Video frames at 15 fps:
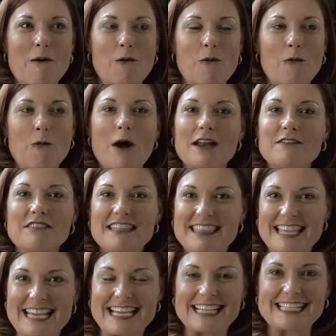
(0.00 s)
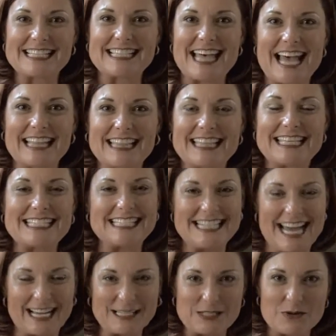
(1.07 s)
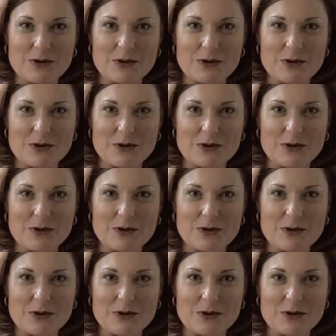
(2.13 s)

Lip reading: One of the things that this next